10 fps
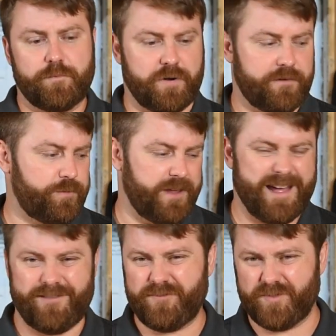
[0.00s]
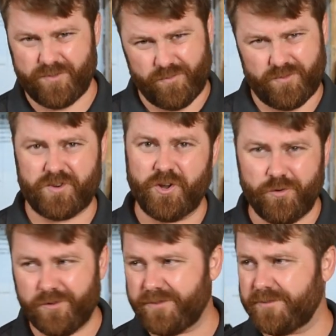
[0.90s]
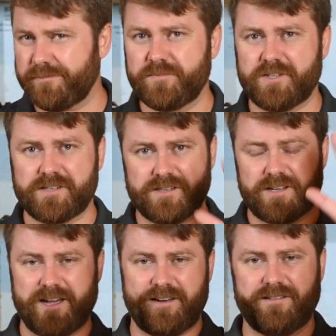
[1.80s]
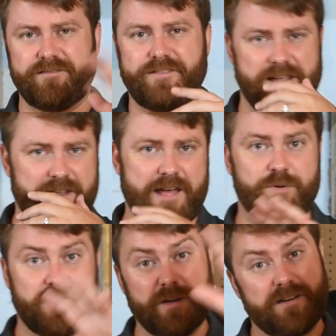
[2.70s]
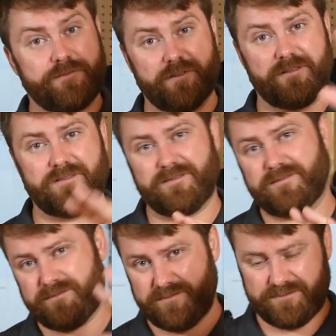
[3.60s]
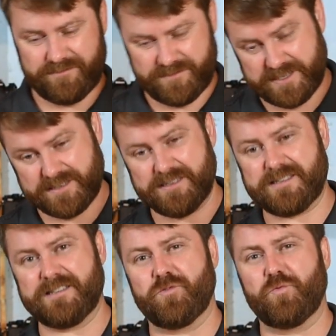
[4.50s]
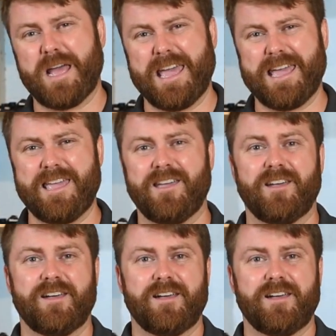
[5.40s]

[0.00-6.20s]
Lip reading: Preferably have two of them just to kind of, and put them at different distances away.